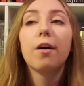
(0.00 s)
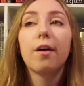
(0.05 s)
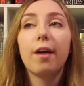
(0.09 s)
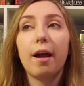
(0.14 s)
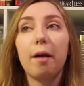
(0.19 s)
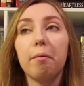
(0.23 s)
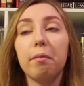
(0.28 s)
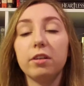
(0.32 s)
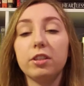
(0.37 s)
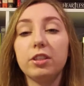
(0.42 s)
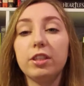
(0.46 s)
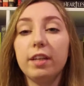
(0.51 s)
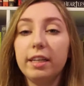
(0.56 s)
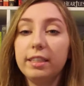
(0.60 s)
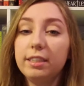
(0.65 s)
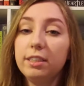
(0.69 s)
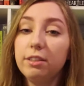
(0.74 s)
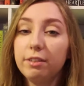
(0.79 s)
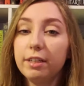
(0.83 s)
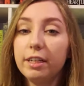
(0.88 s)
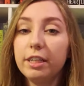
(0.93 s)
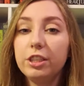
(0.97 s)
Okay, well she likes
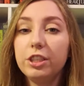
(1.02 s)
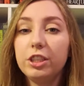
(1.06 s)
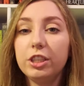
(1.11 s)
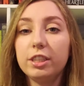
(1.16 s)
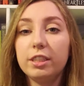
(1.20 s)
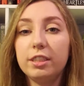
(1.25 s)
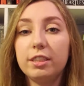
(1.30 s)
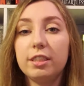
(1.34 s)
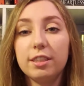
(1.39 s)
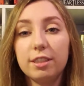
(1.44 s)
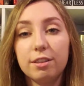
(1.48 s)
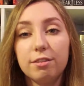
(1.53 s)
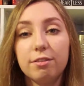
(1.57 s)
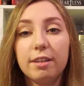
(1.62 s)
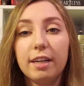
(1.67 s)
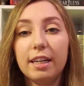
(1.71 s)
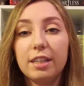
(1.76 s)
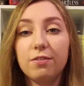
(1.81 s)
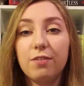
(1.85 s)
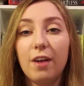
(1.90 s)
to read, she just doesn't read as